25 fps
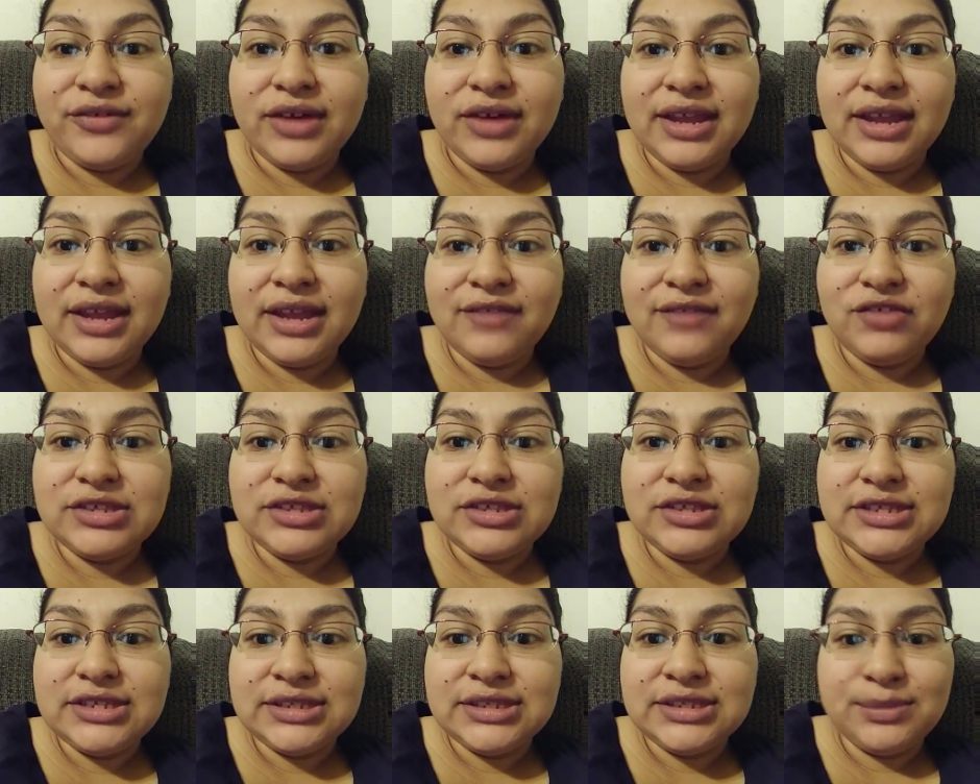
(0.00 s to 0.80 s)
And if you
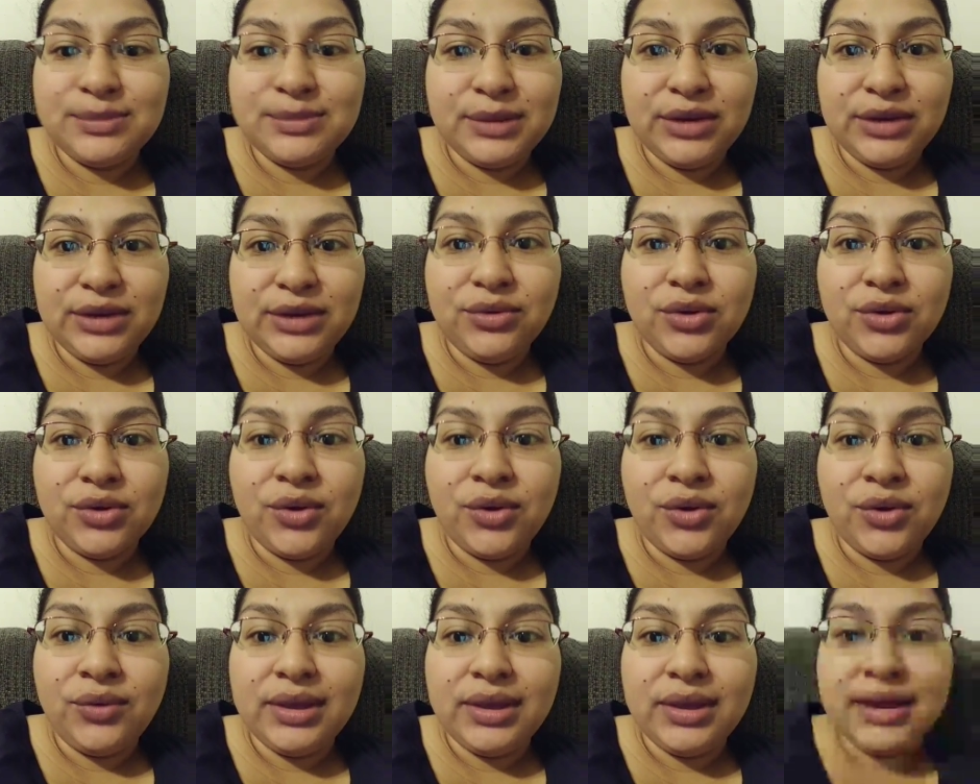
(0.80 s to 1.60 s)
see somebody
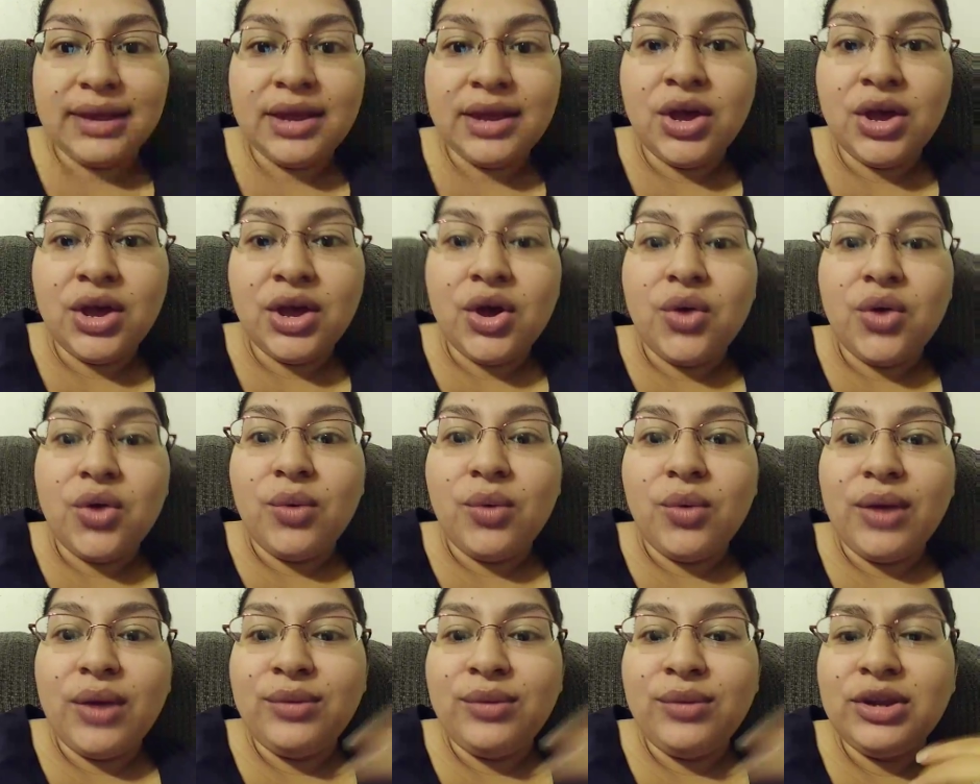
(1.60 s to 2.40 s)
growing,
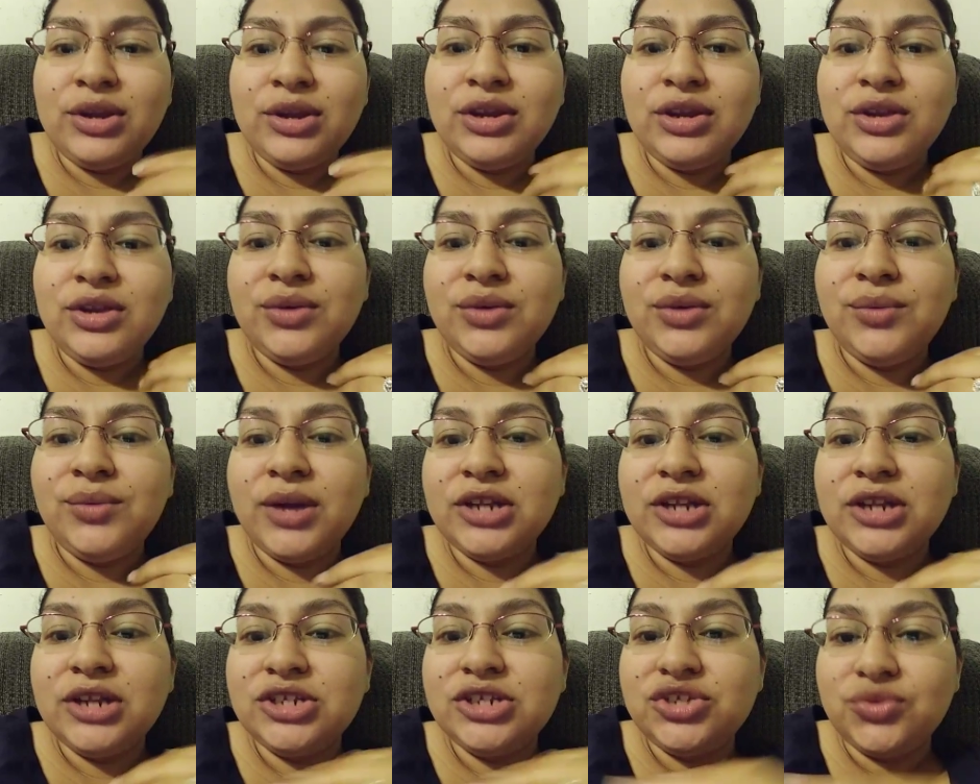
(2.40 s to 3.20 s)
why wouldn't you
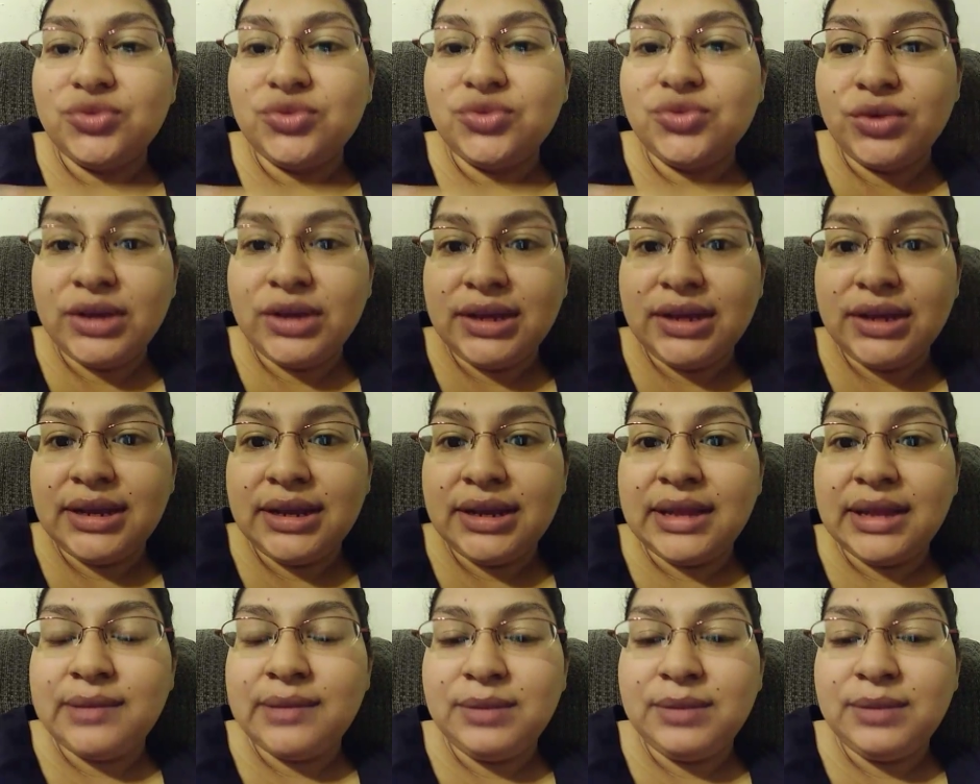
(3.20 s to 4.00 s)
want to join
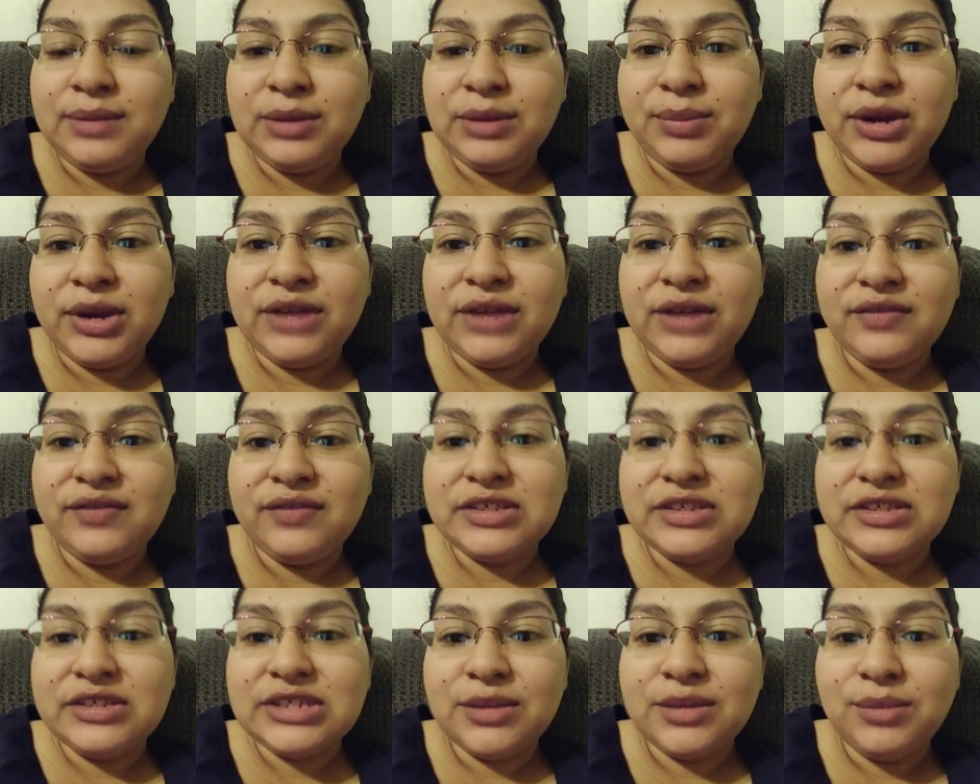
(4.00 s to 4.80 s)
and be a part of
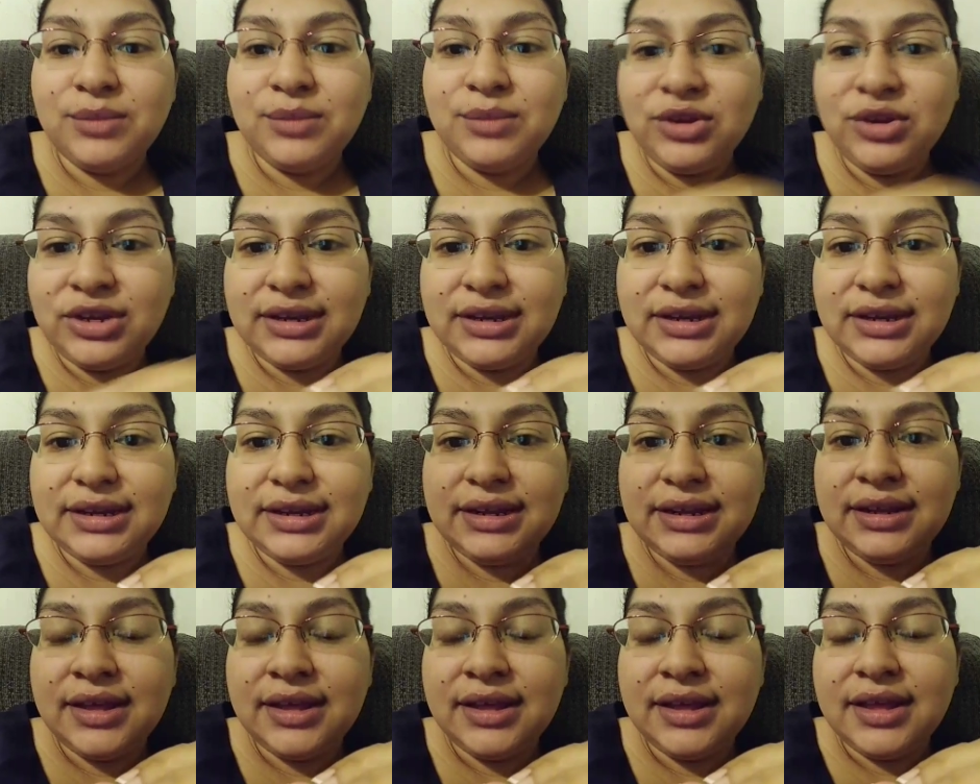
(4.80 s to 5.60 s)
this
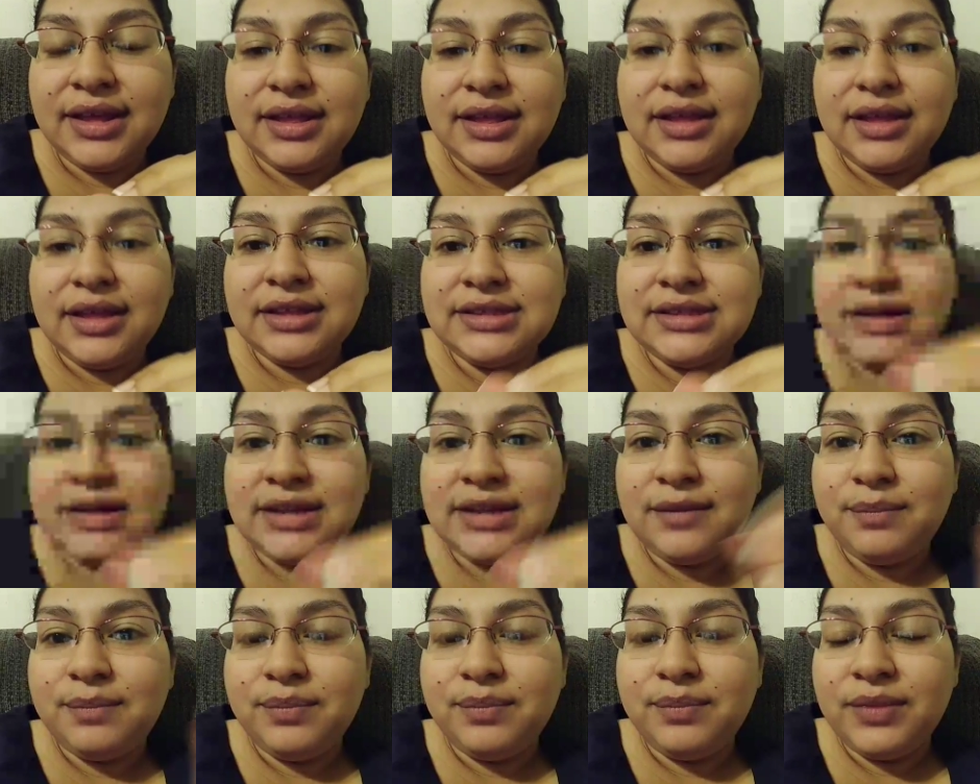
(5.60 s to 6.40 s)
community instead
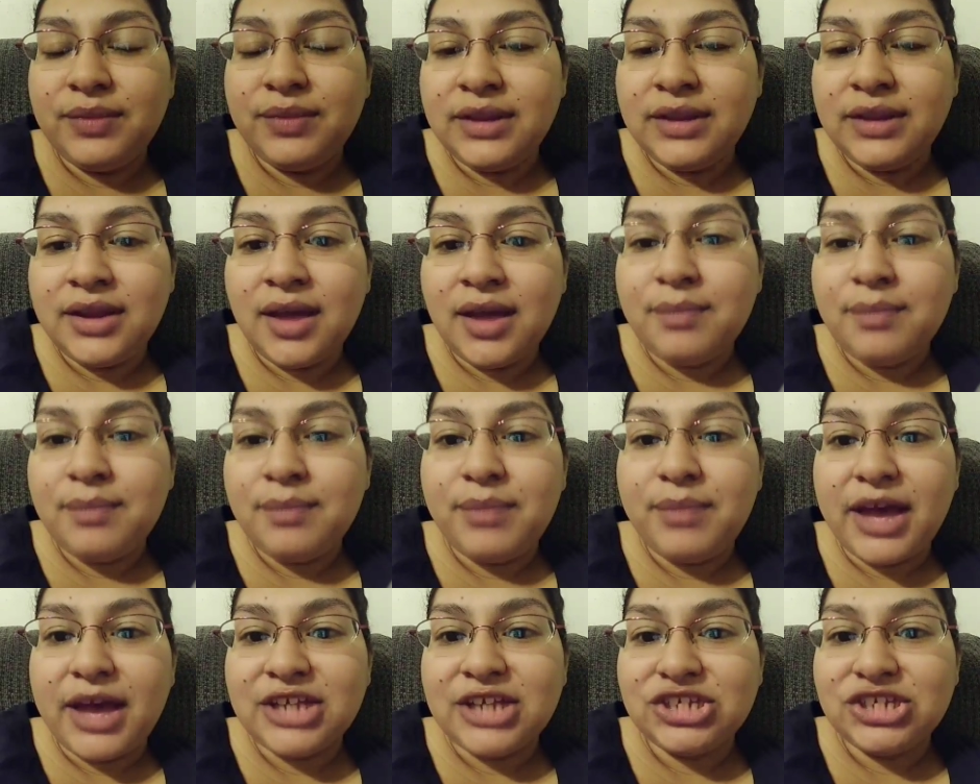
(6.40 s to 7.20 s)
of and not
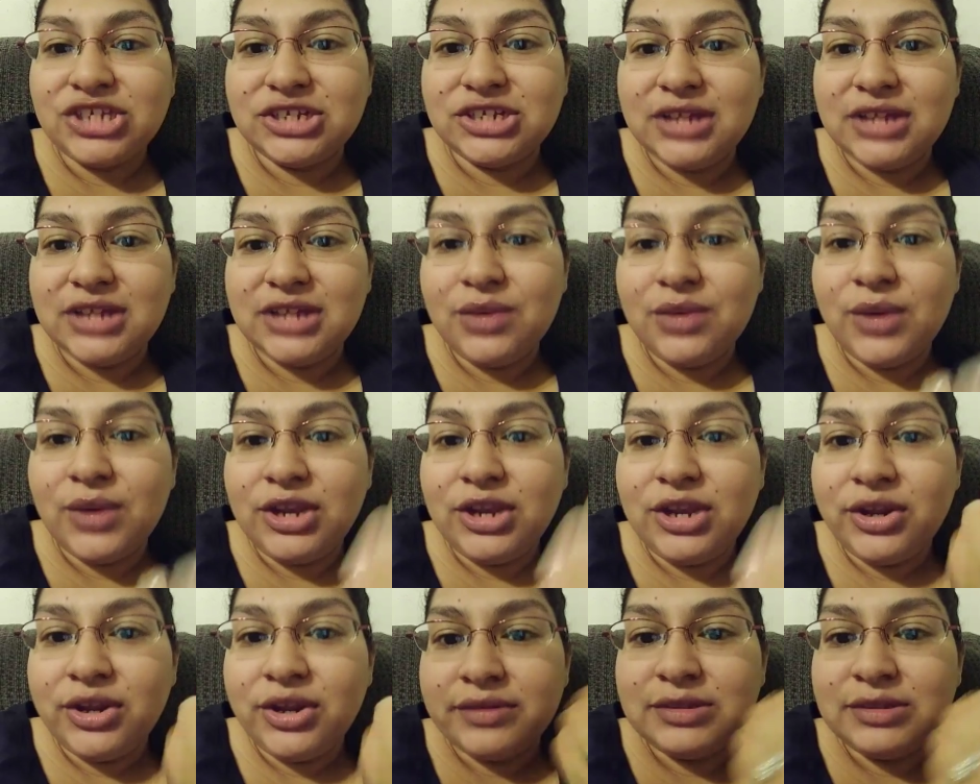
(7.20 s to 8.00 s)
bash it? Like, why
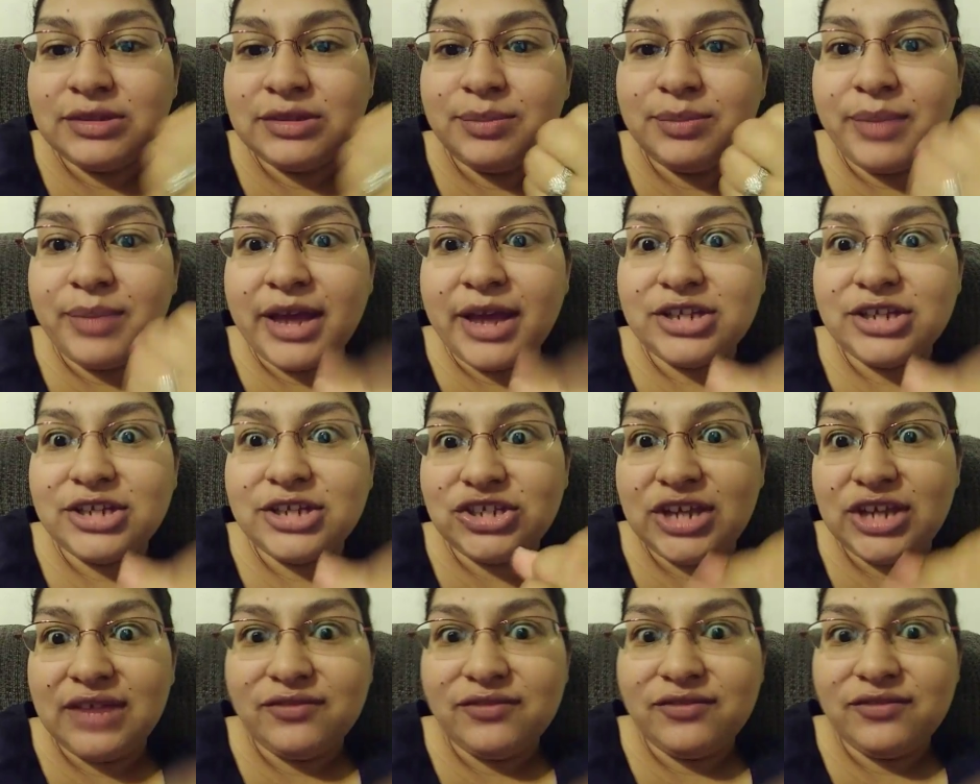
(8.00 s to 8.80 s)
do you have to bash
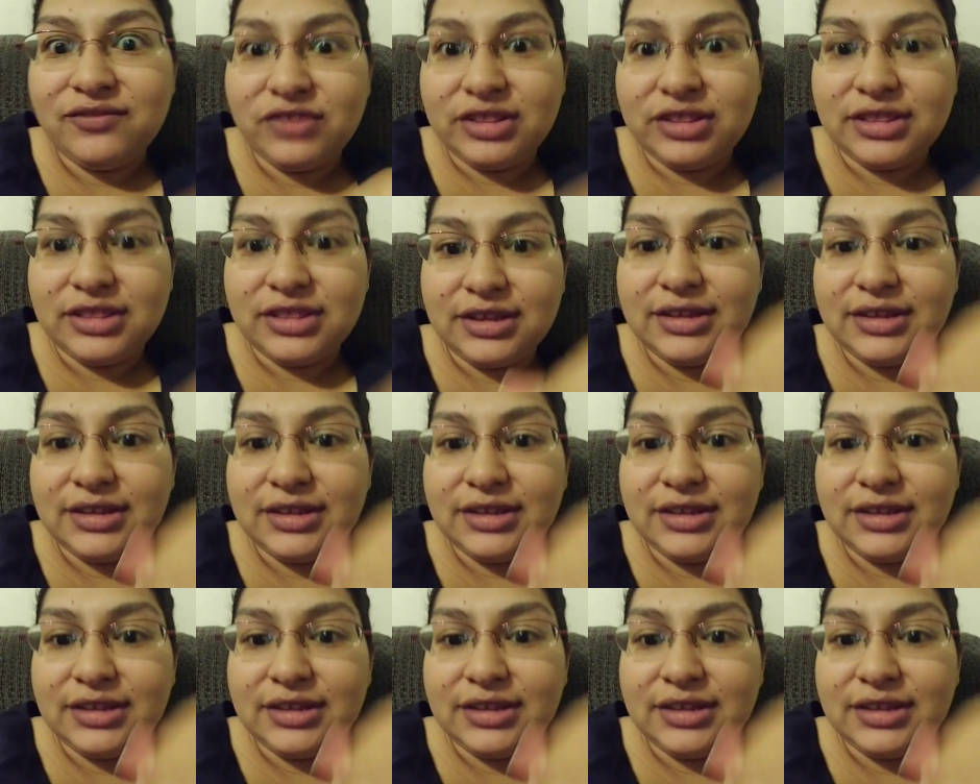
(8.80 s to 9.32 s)
everything?